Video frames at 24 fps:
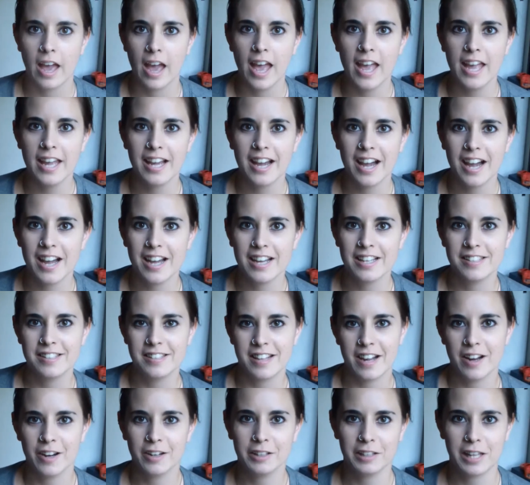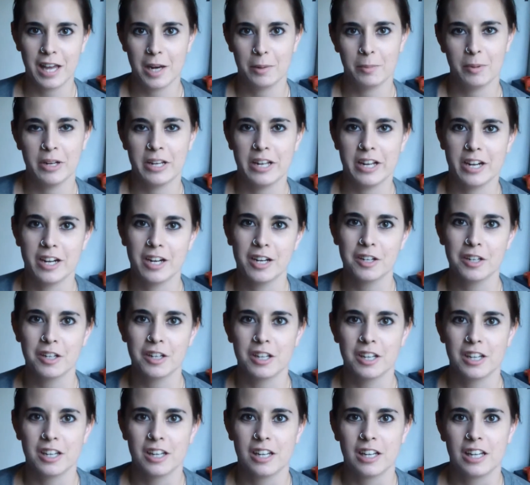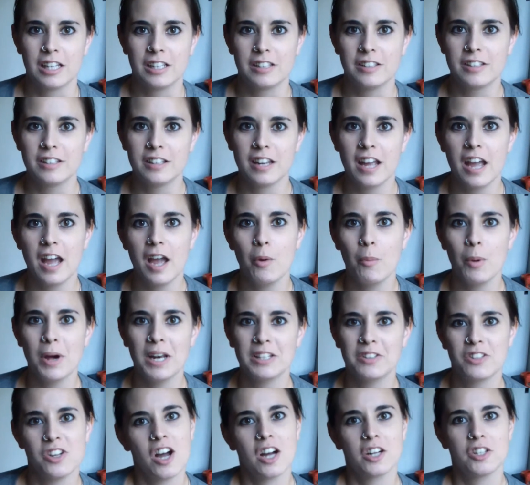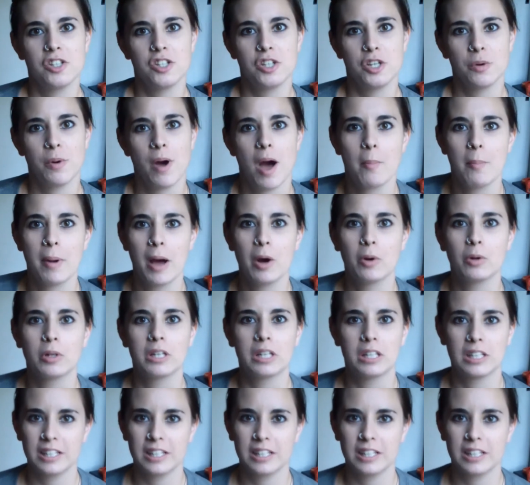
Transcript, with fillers: Hey guys, Erin Latimer here. Today I want to talk to you about